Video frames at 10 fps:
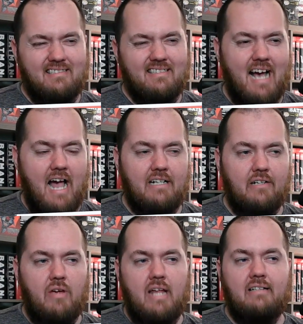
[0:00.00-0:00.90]
kind of,
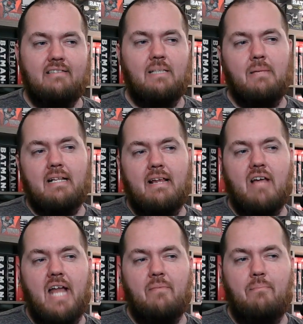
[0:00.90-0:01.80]
and it seemed like they
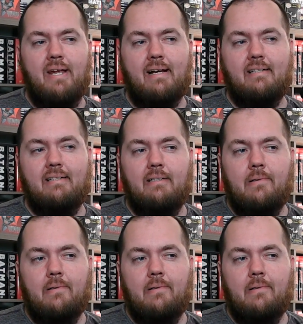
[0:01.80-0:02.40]
kind of picked,